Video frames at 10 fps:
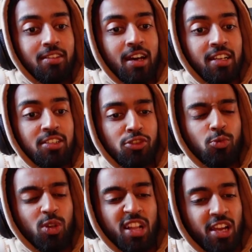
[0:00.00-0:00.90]
And you
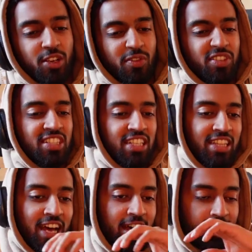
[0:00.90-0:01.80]
will kind of see
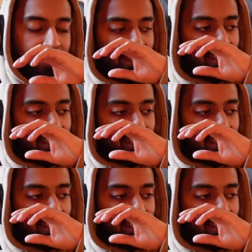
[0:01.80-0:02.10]
that